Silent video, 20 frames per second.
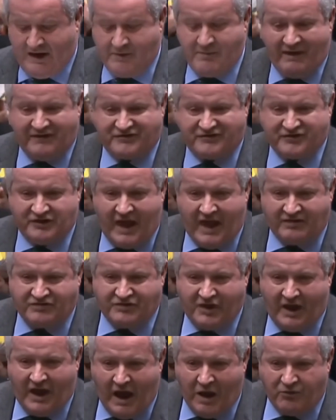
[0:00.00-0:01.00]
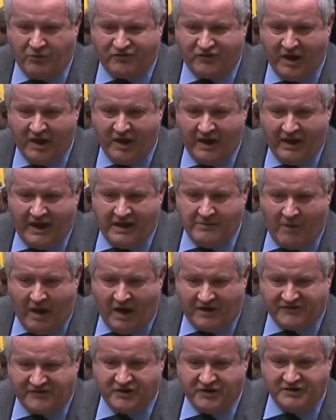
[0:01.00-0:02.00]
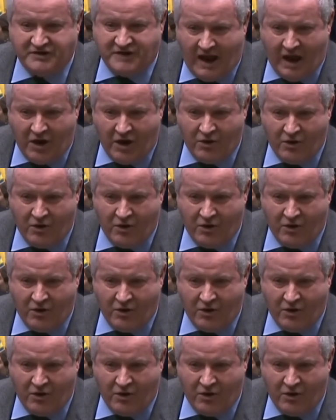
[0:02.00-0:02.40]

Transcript: misled the House. He must now